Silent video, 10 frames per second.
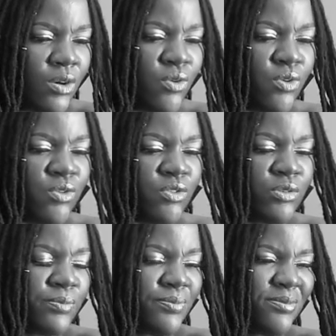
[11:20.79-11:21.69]

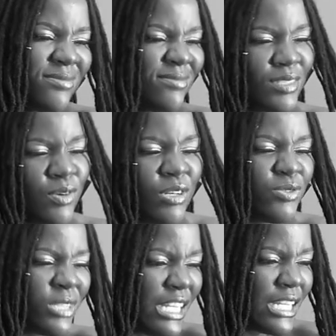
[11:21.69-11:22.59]
or what
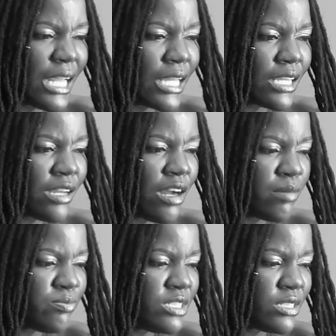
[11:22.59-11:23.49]
really, like,
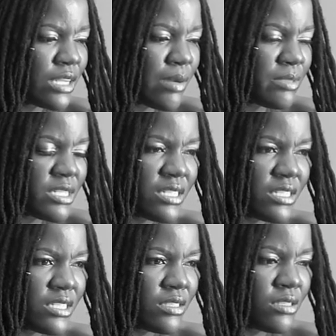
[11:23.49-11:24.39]
helped me to come into
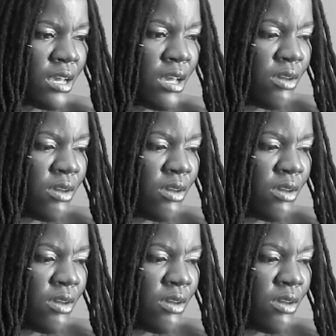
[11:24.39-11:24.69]
this